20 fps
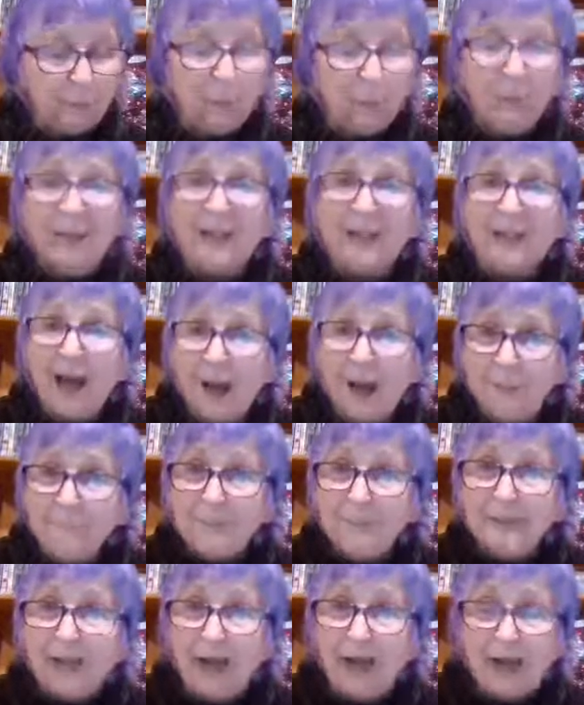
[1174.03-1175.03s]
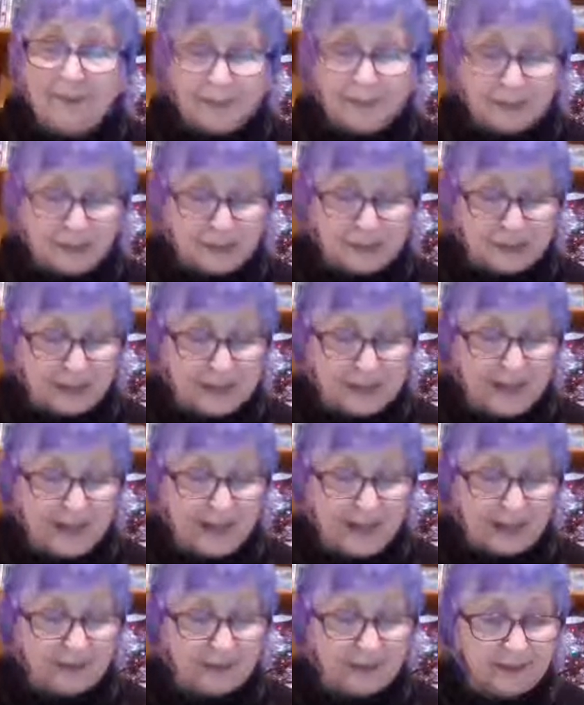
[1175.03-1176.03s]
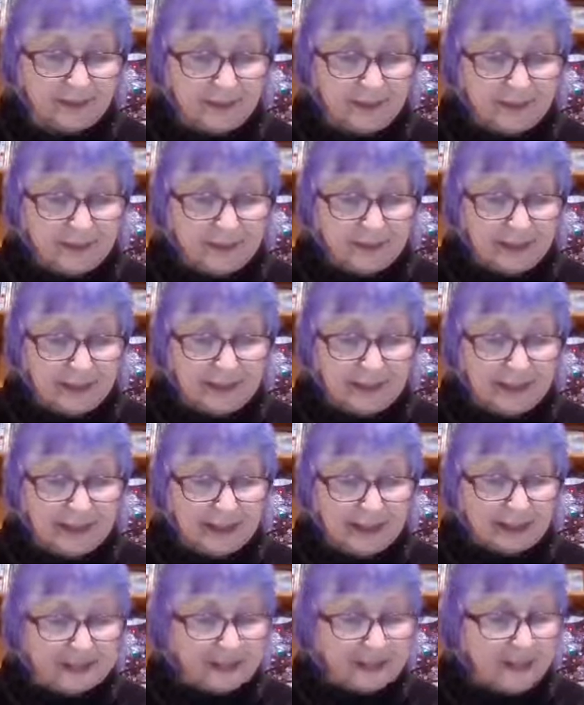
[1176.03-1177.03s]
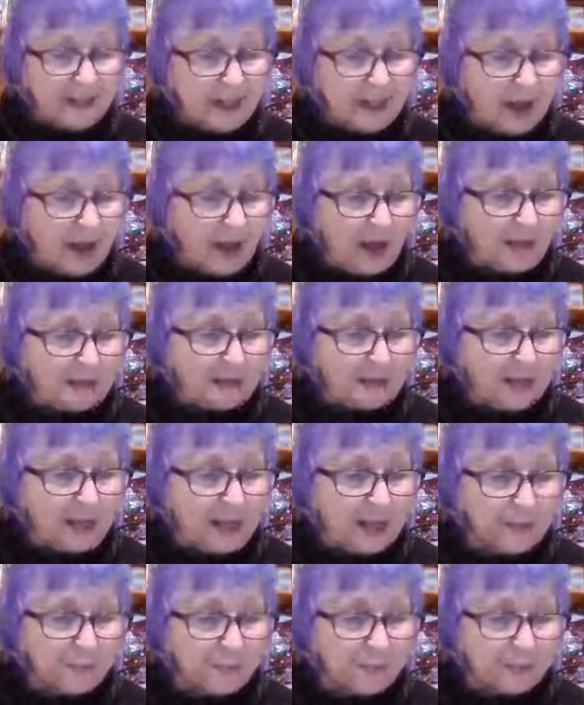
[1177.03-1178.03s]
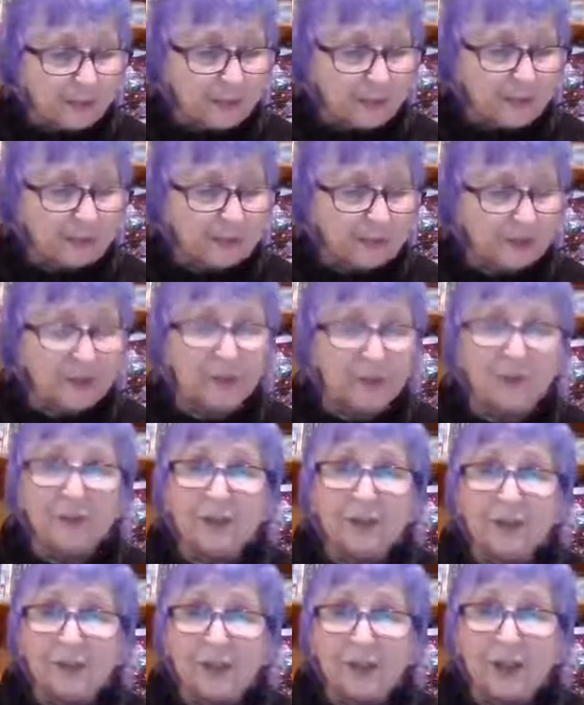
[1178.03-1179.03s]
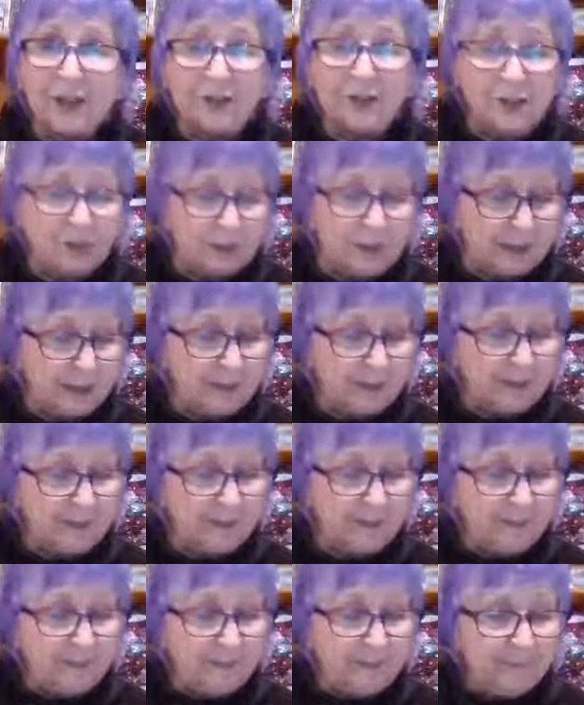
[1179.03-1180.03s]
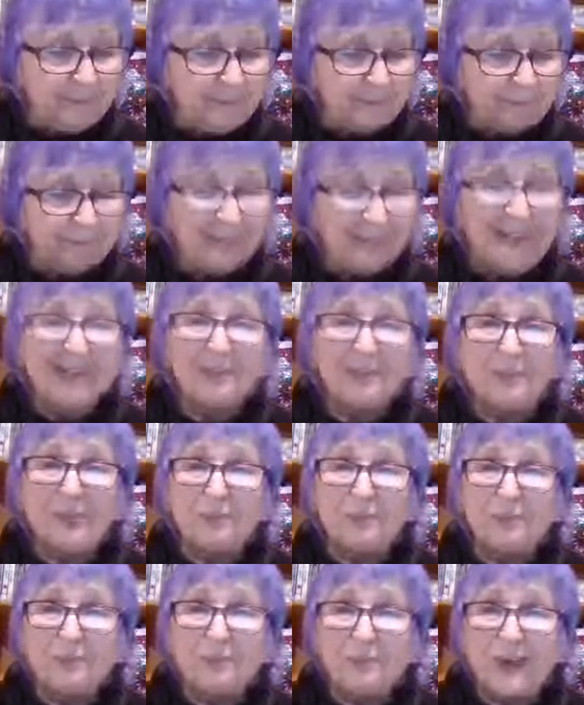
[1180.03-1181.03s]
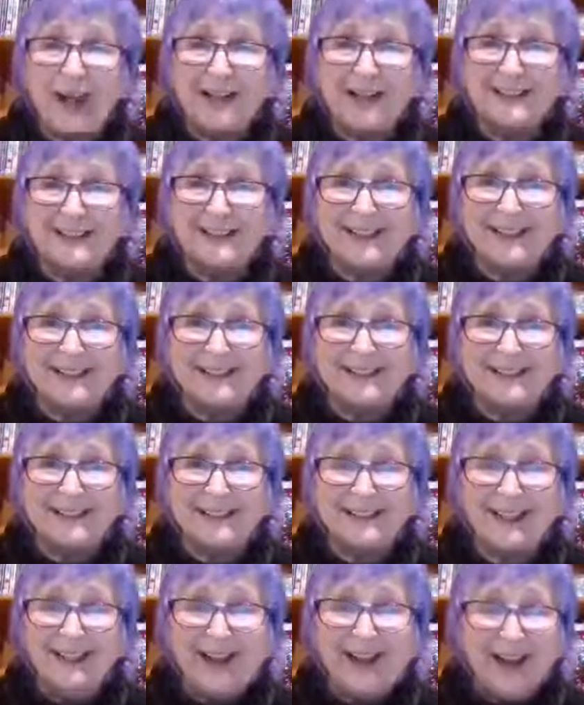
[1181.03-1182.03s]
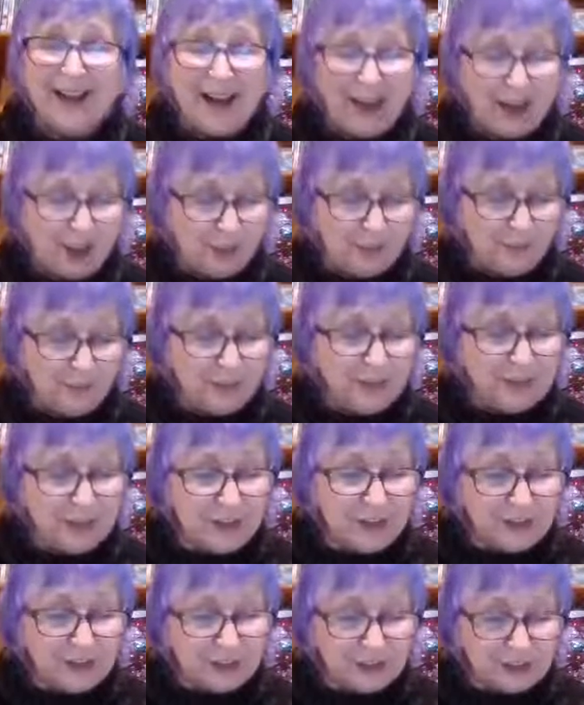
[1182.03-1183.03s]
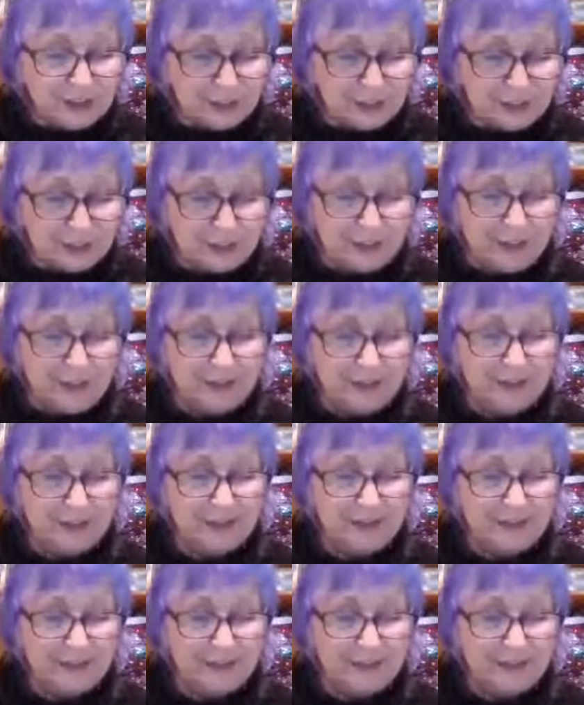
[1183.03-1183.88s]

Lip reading: We come to understand it's not a personal judgment, it's a process of discernment.